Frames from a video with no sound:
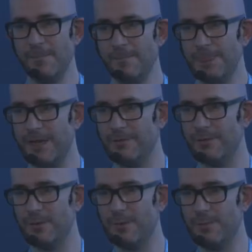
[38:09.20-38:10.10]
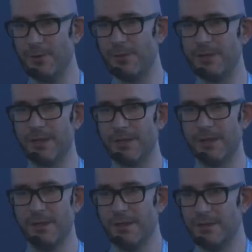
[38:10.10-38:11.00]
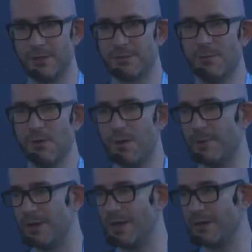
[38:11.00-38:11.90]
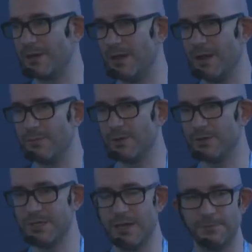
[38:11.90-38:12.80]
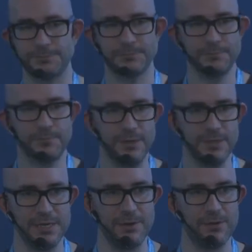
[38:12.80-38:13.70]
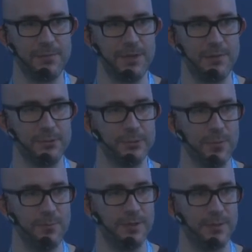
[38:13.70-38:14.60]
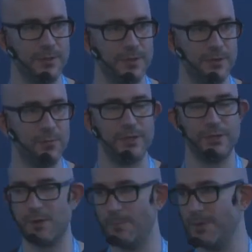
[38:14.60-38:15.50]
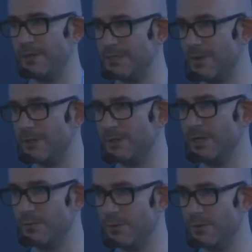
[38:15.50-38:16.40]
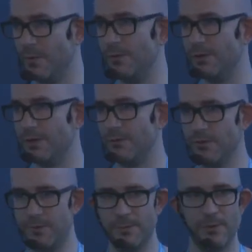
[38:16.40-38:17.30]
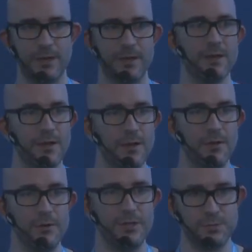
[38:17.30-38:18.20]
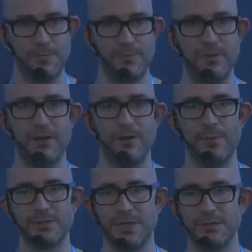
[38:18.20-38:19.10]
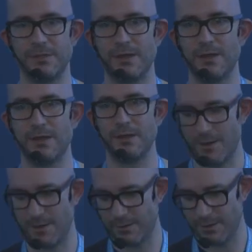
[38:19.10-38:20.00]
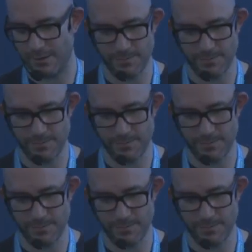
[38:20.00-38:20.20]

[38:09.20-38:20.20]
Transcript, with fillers: And even though people think that you know, a small company like, uh, like Mozilla is never going to be able to compete, but the only way to compete is by doing it with the community, with people like all these web developers that, uh, that are here.